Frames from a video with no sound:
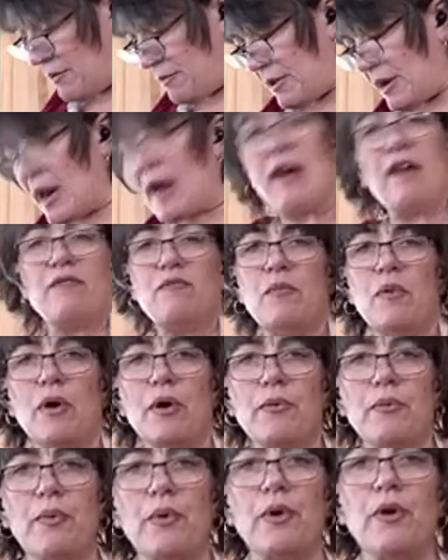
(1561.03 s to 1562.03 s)
would have
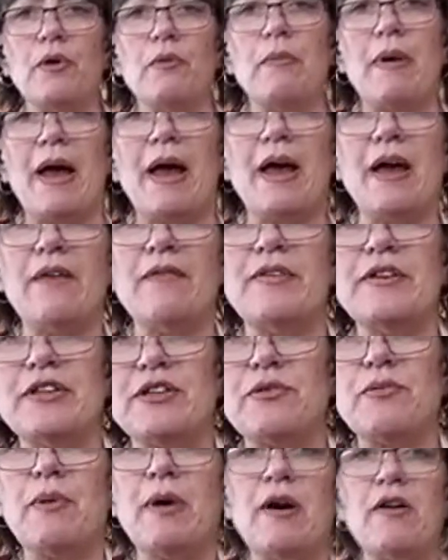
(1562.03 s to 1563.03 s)
more room. I have a
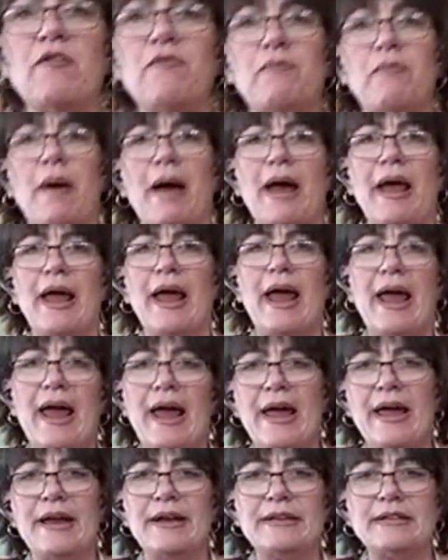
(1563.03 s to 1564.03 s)
12 by
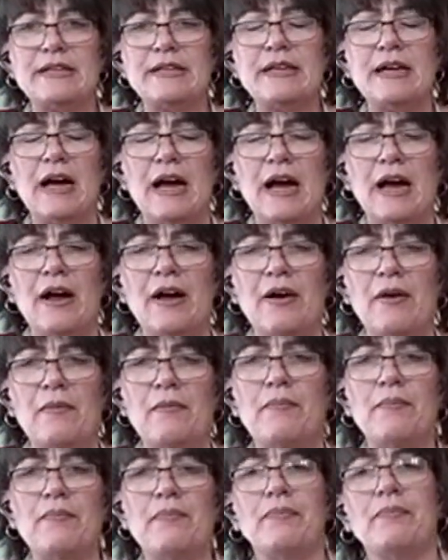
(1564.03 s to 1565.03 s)
8
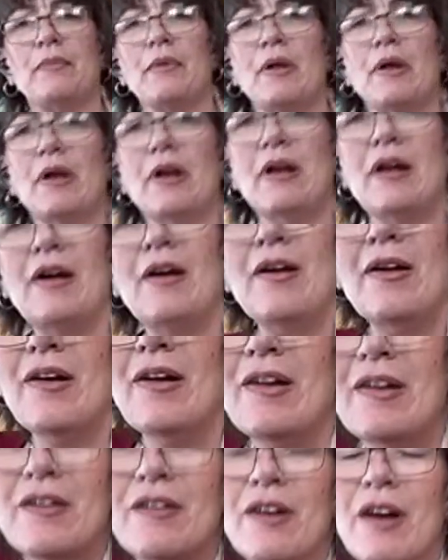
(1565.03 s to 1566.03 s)
um,
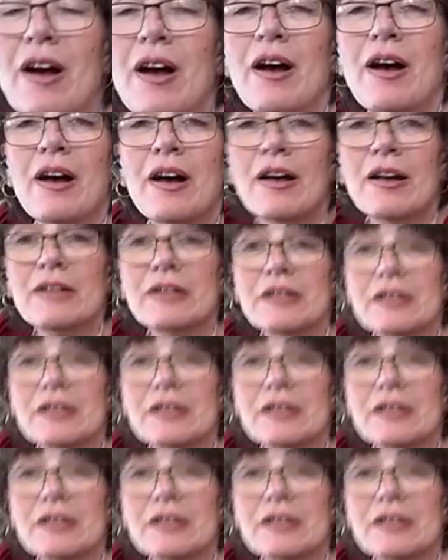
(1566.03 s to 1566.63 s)
uh,